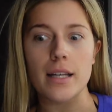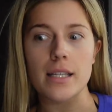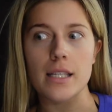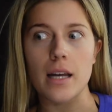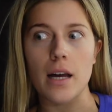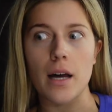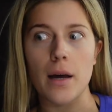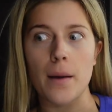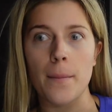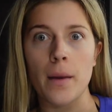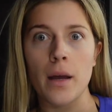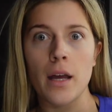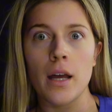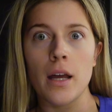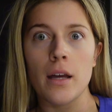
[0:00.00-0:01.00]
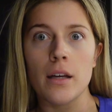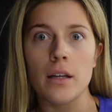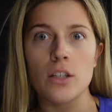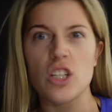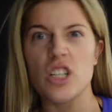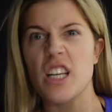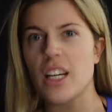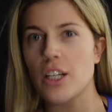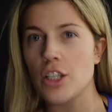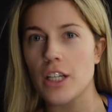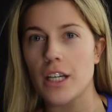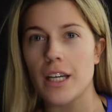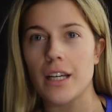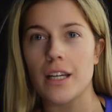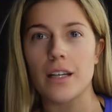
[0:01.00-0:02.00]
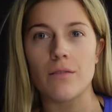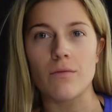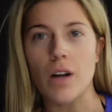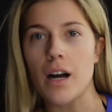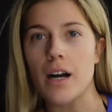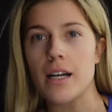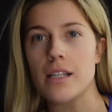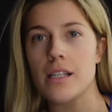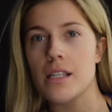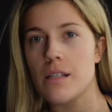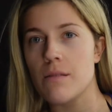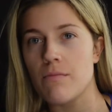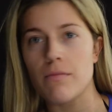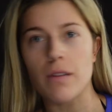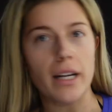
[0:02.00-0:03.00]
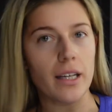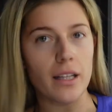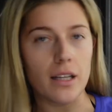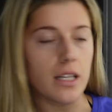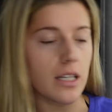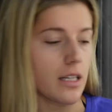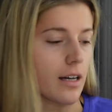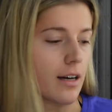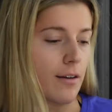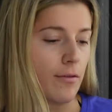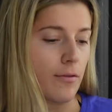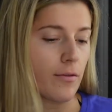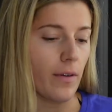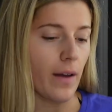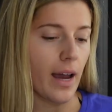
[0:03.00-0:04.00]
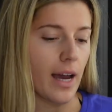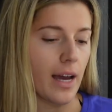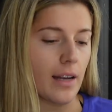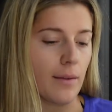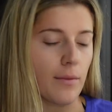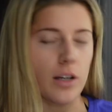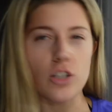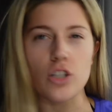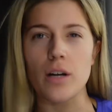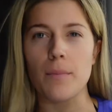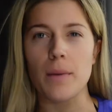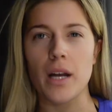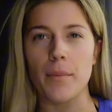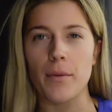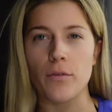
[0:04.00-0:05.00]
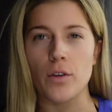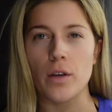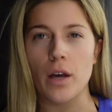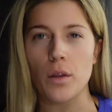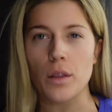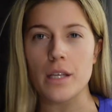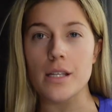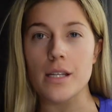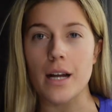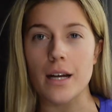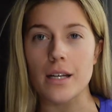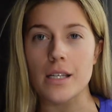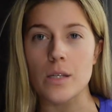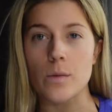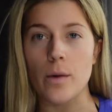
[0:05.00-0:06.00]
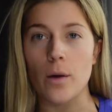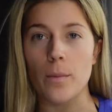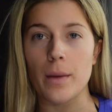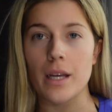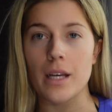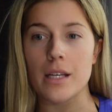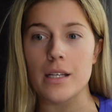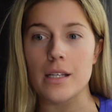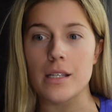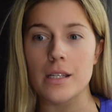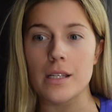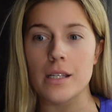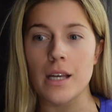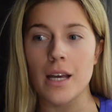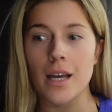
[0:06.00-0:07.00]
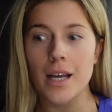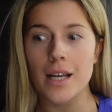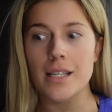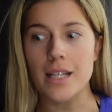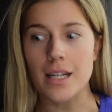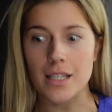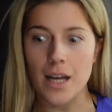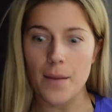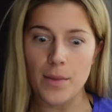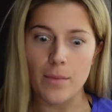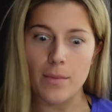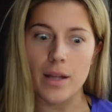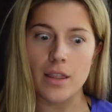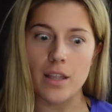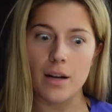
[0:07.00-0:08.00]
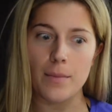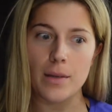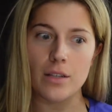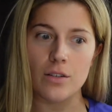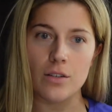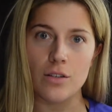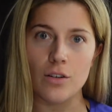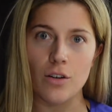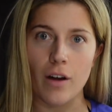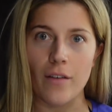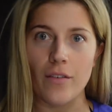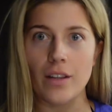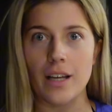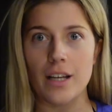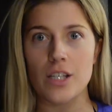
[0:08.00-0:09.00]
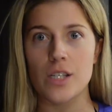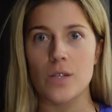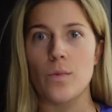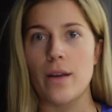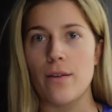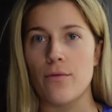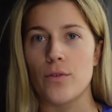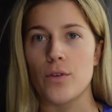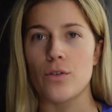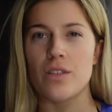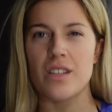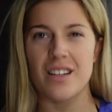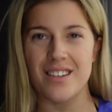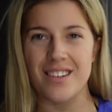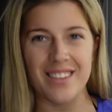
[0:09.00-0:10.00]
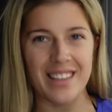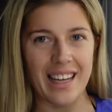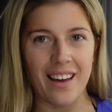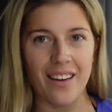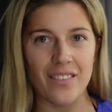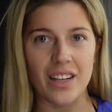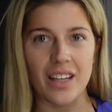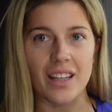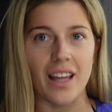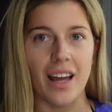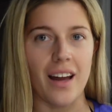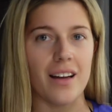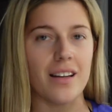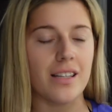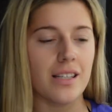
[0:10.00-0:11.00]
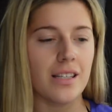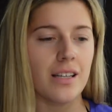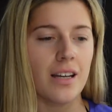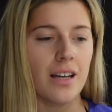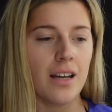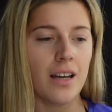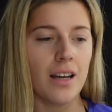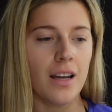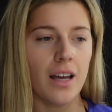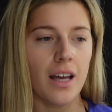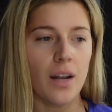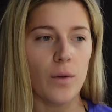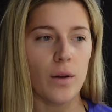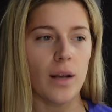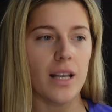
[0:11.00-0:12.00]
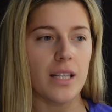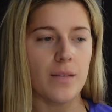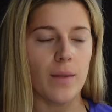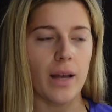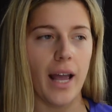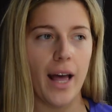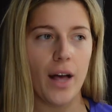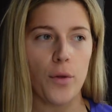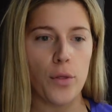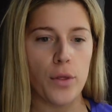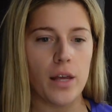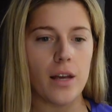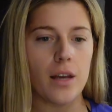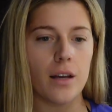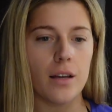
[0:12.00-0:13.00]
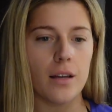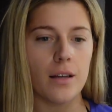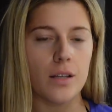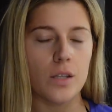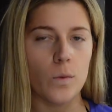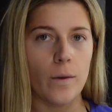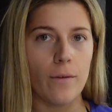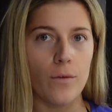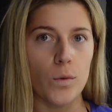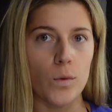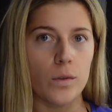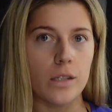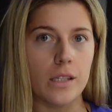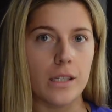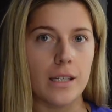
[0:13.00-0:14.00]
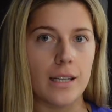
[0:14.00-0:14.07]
some just like chicken, rice, regular stuff, and I'm gonna try and pick up a few healthy snacks as well because it's that time of the month and I've been craving like sweet foods, and I don't really have any in the house, and I want to get some like healthy sweet foods.